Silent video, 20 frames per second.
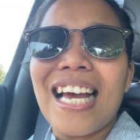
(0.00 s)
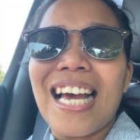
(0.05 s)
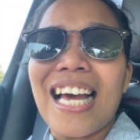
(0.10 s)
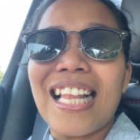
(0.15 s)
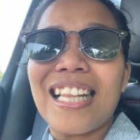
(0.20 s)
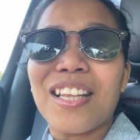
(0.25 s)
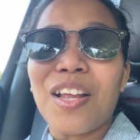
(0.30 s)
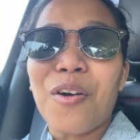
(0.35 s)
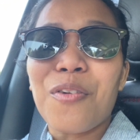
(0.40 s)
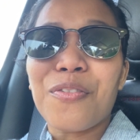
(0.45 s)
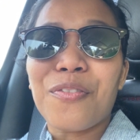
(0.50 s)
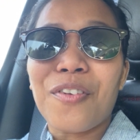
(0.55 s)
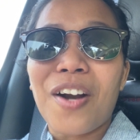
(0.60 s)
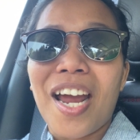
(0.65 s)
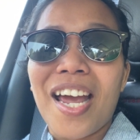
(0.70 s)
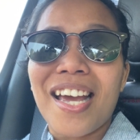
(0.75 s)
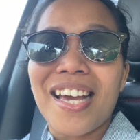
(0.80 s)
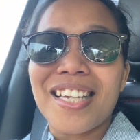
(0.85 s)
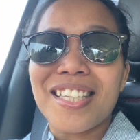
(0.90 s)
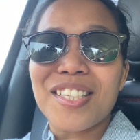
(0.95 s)
Hello
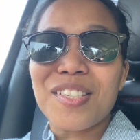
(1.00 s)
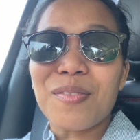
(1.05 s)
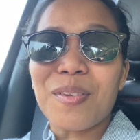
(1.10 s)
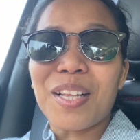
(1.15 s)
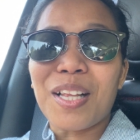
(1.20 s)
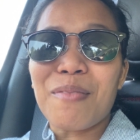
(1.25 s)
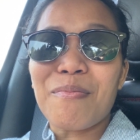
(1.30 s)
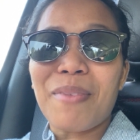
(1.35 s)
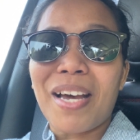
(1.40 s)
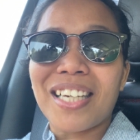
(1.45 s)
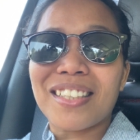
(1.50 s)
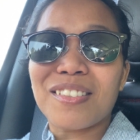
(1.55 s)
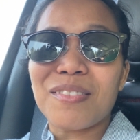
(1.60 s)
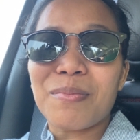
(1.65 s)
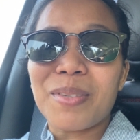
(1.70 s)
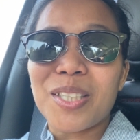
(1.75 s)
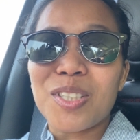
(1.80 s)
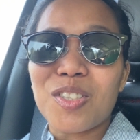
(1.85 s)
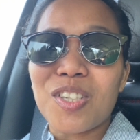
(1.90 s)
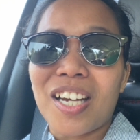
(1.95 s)
friends, welcome back to
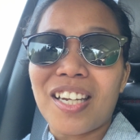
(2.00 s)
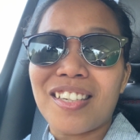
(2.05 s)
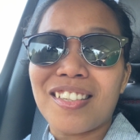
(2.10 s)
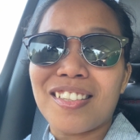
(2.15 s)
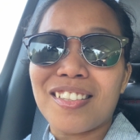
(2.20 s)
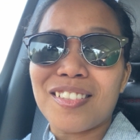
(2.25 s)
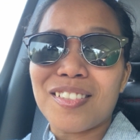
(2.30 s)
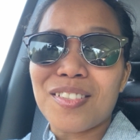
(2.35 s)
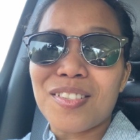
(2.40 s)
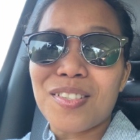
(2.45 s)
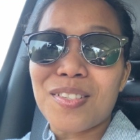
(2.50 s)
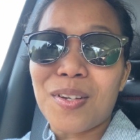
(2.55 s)
my channel.